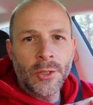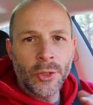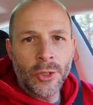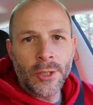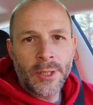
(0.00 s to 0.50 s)

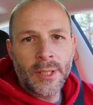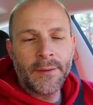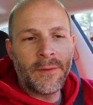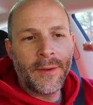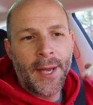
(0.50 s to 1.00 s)
look
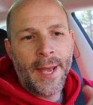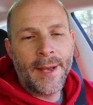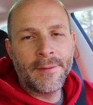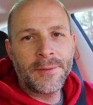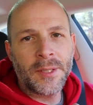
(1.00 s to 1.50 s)
if you
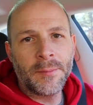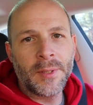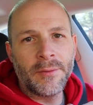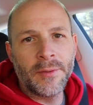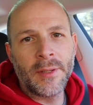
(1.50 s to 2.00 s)
have some if,